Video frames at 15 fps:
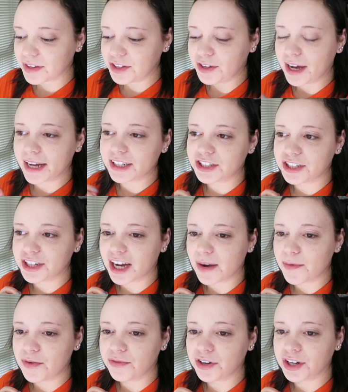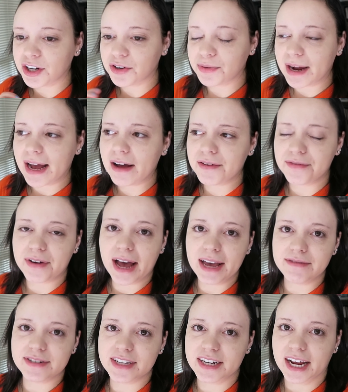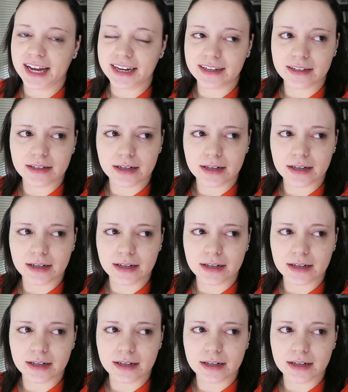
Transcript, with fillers: you guys should come over around 5 tonight.